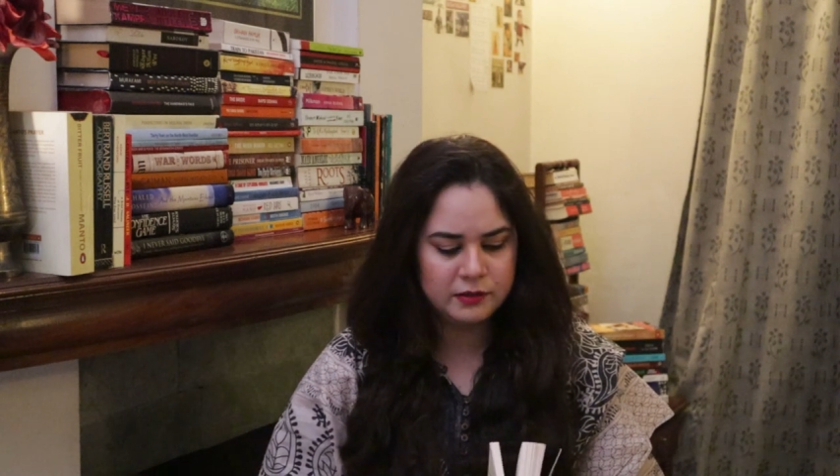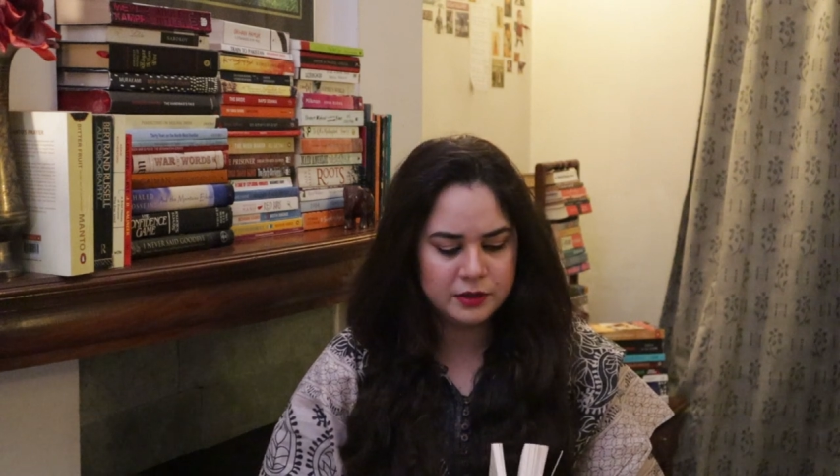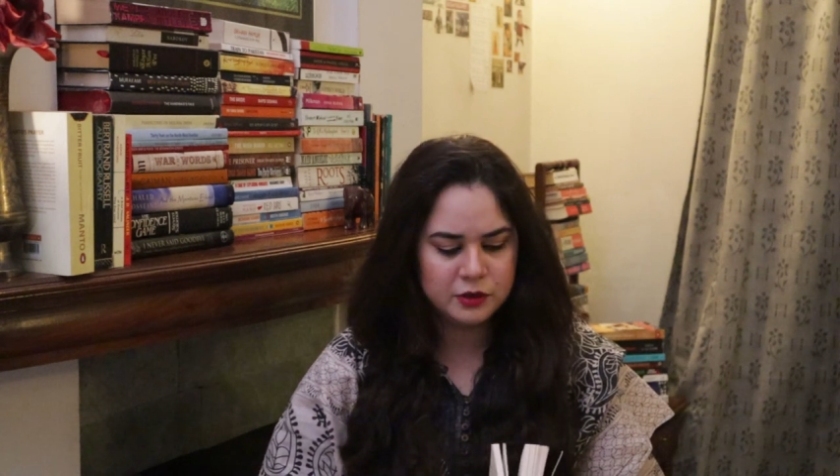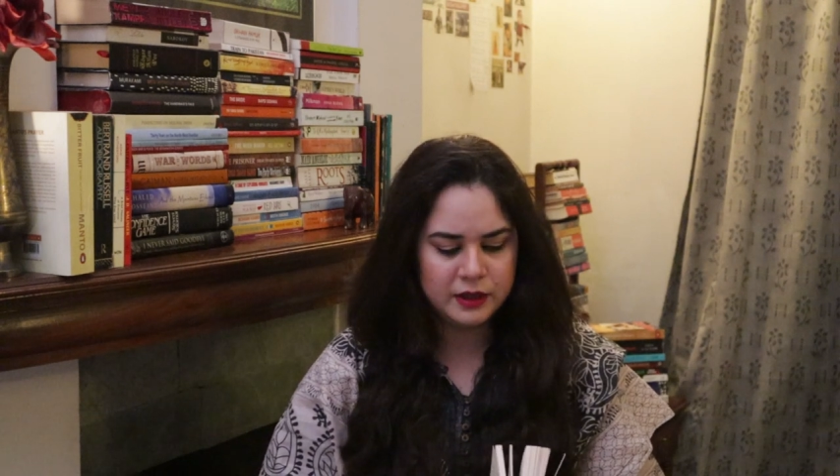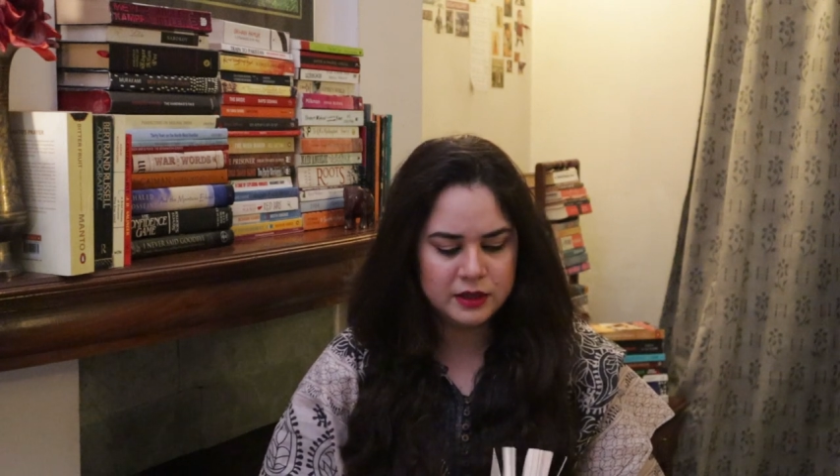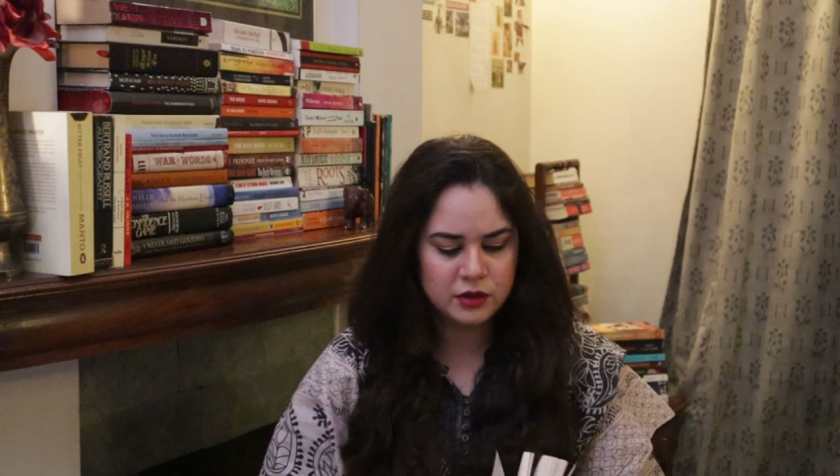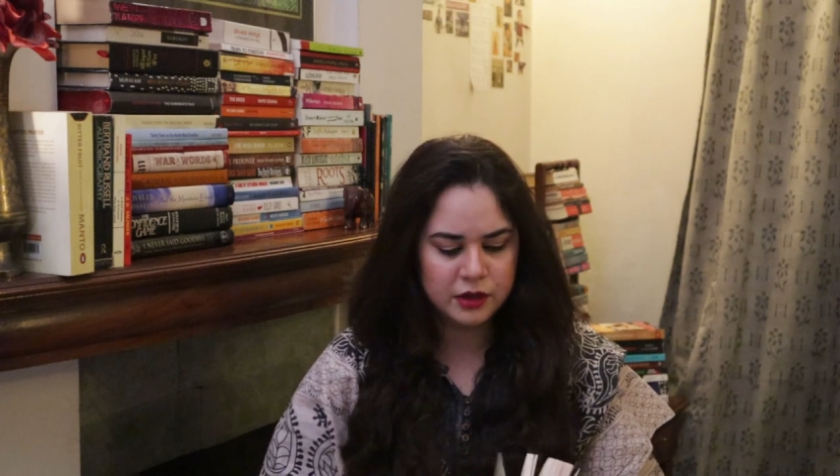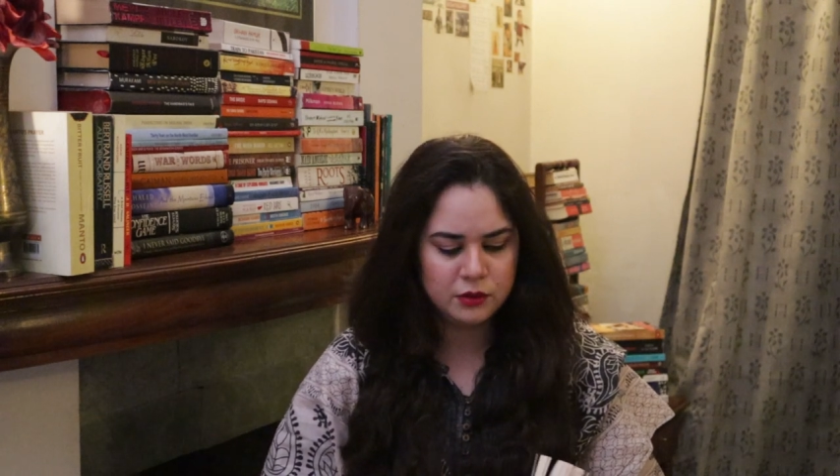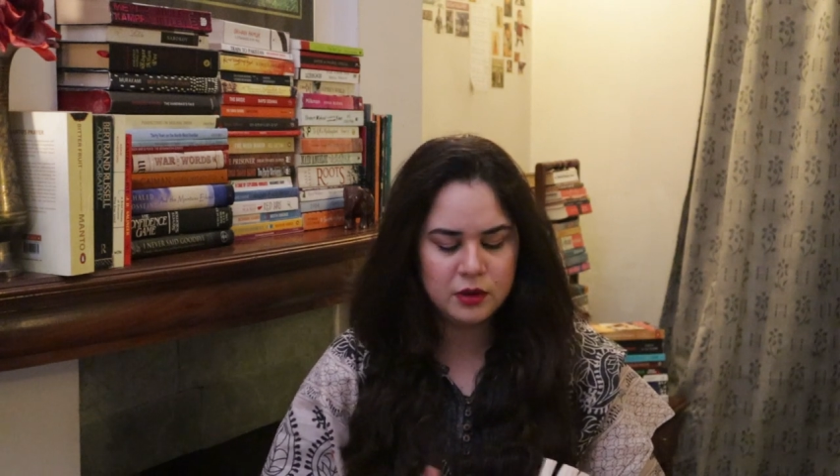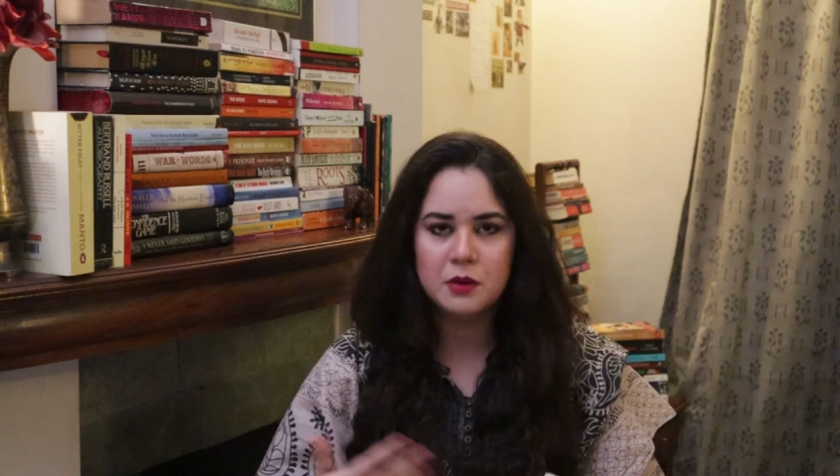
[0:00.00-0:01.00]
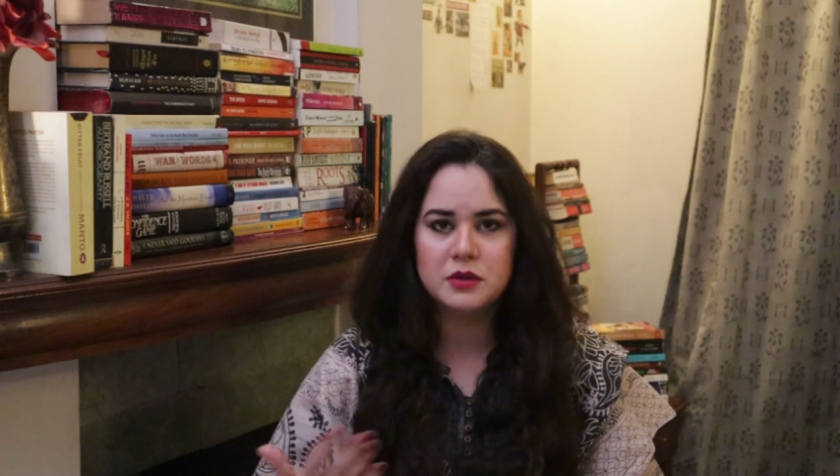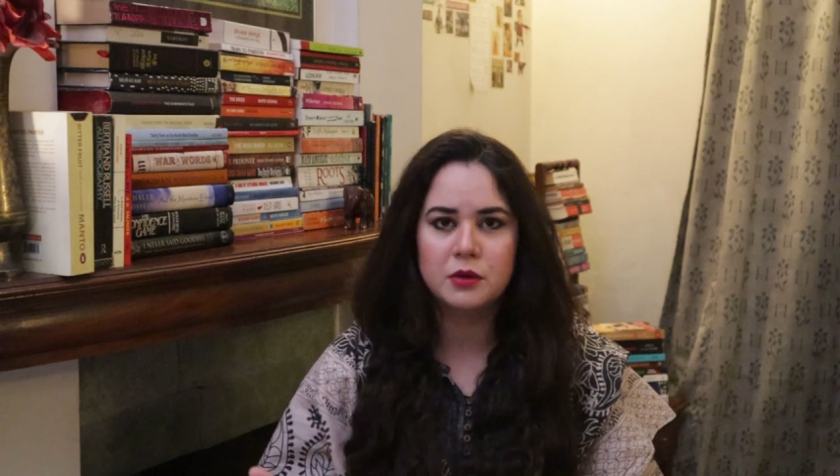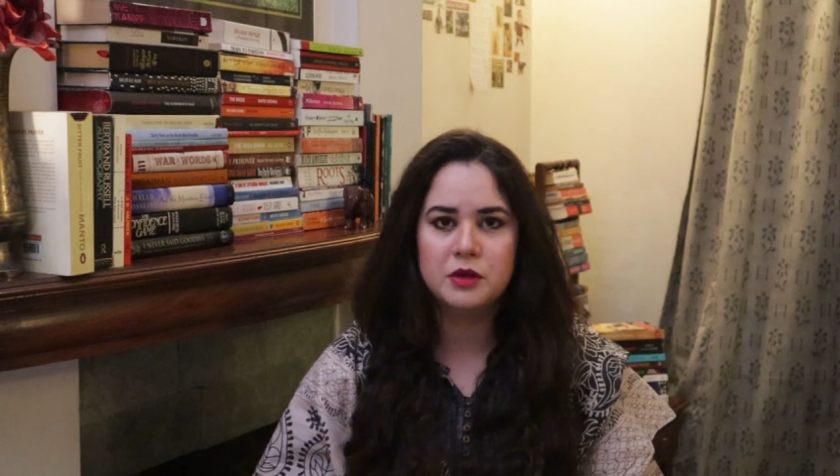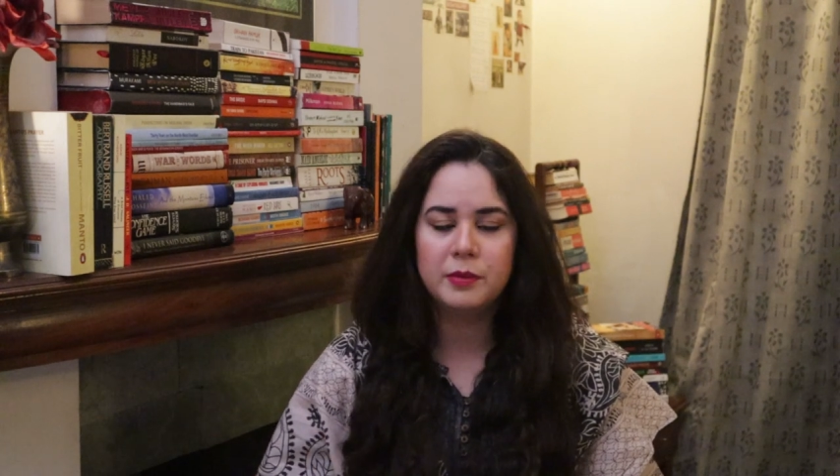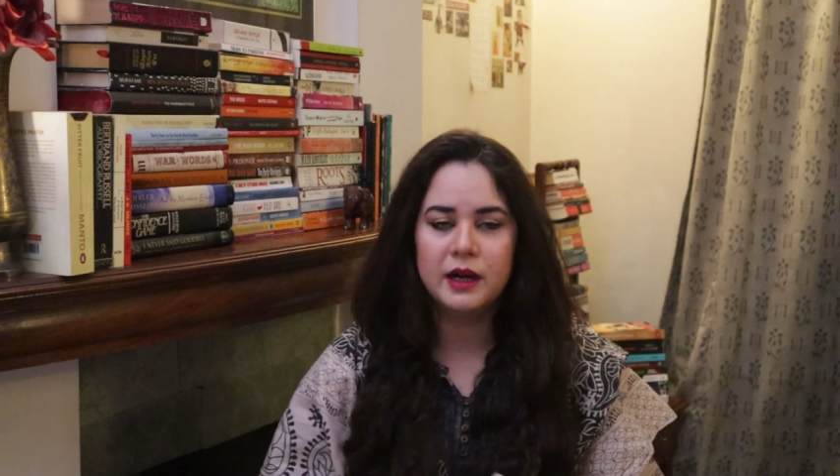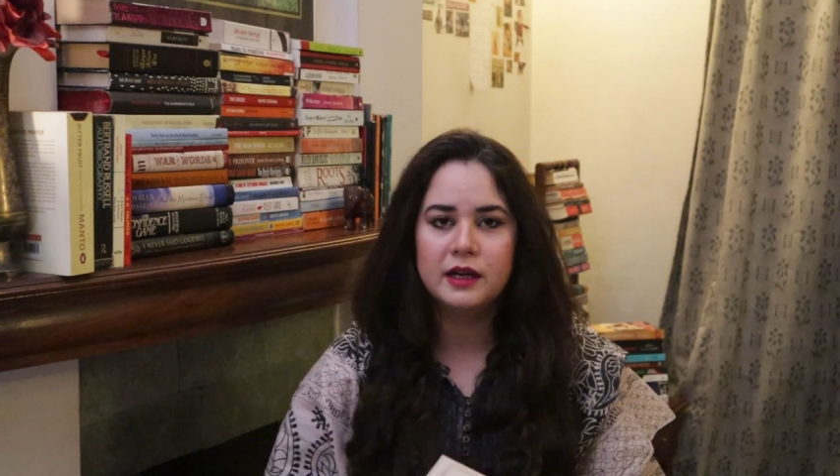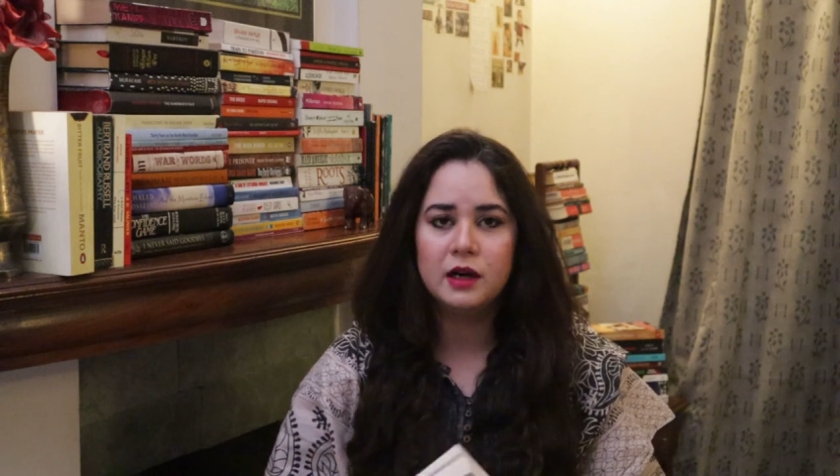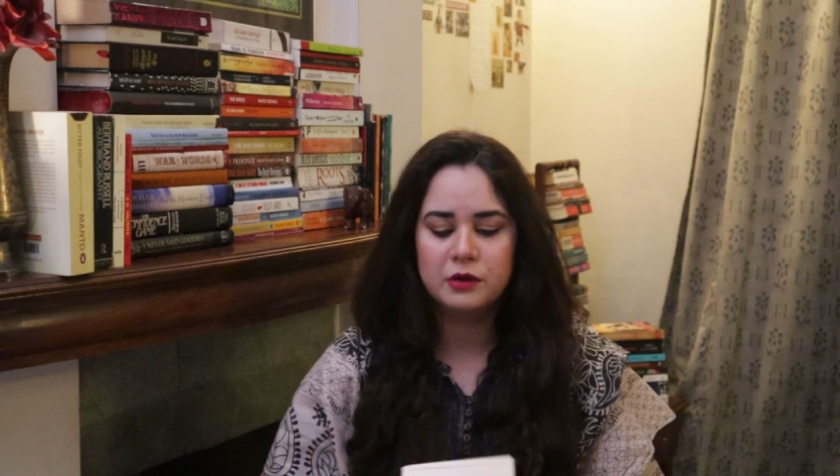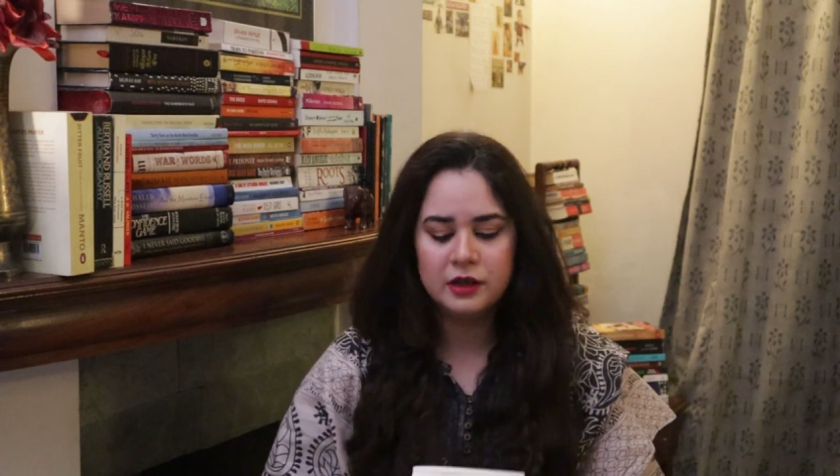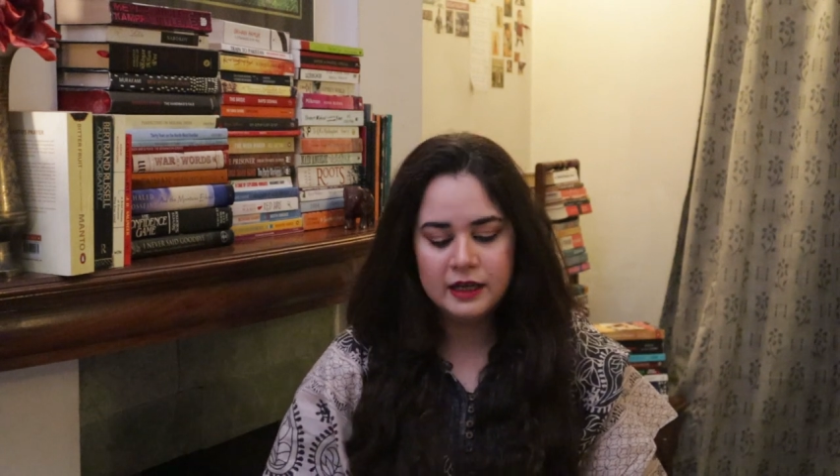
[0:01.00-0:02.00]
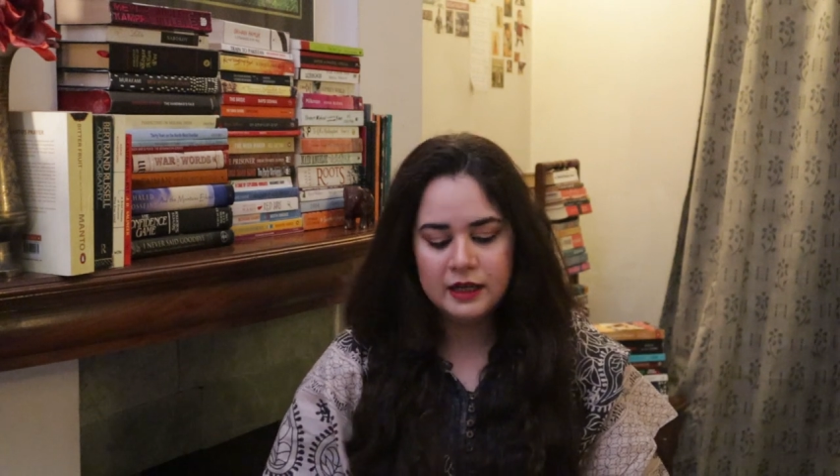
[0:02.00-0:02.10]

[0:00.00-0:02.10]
in between so i don't know how it's going to pan out